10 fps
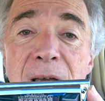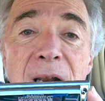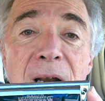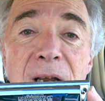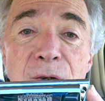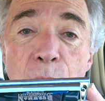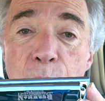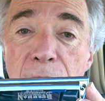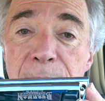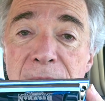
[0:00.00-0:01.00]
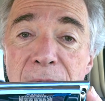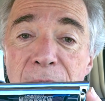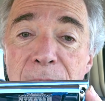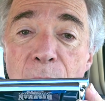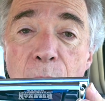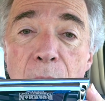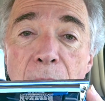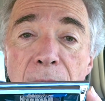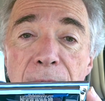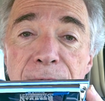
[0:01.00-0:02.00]
And you will be hearing
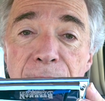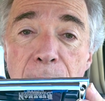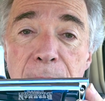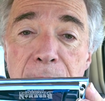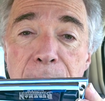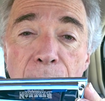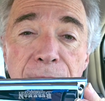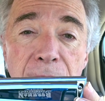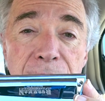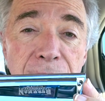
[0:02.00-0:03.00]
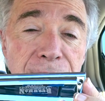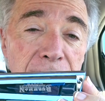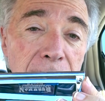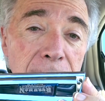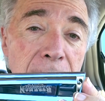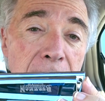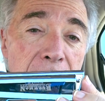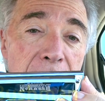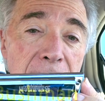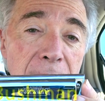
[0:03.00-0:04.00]
more from me, both artistically
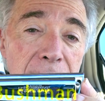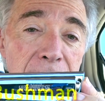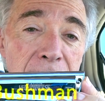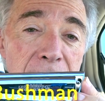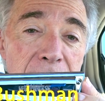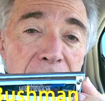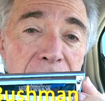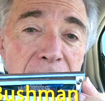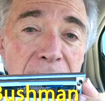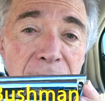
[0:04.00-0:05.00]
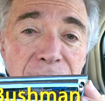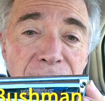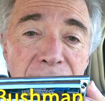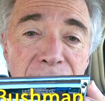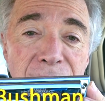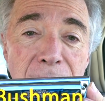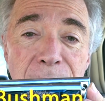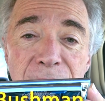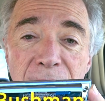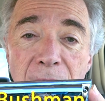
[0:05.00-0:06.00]
and hints,
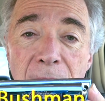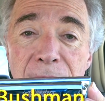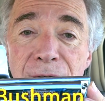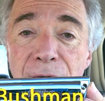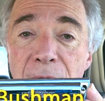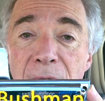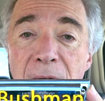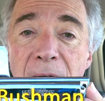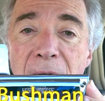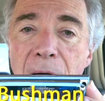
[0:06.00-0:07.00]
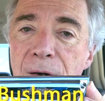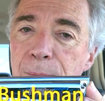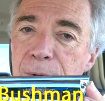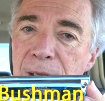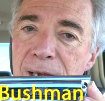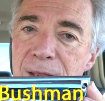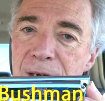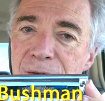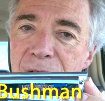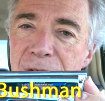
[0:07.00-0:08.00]
tips, guidance on how to play
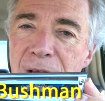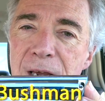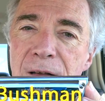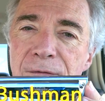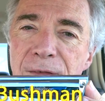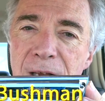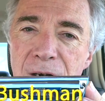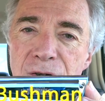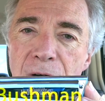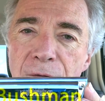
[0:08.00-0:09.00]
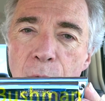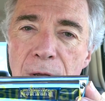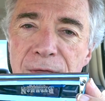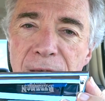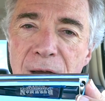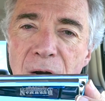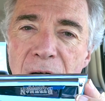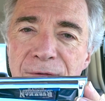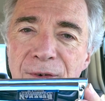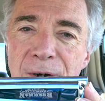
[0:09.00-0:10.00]
these and take advantage of what they
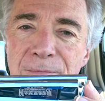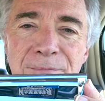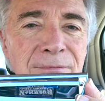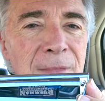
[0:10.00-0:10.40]
offer.